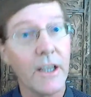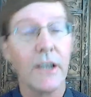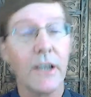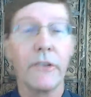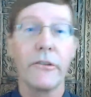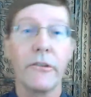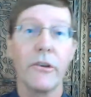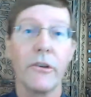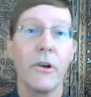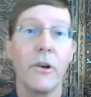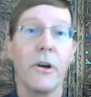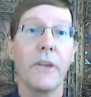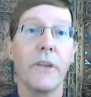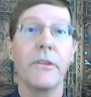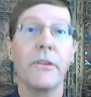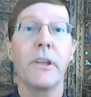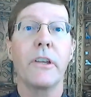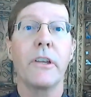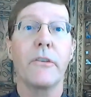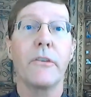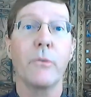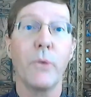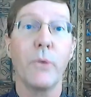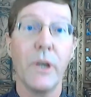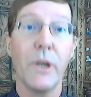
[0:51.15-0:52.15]
so I think
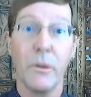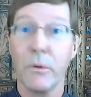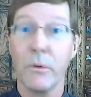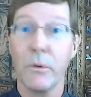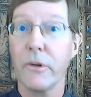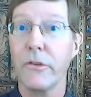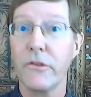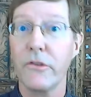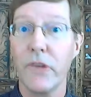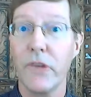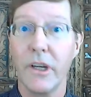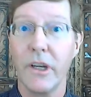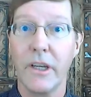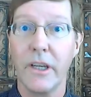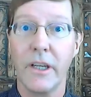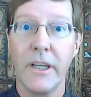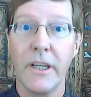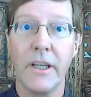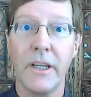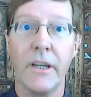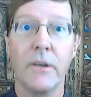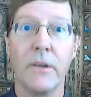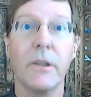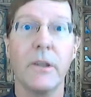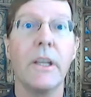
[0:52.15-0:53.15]
it's way worth checking
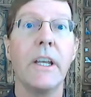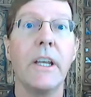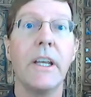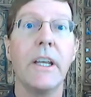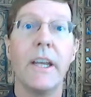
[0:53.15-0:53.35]
out.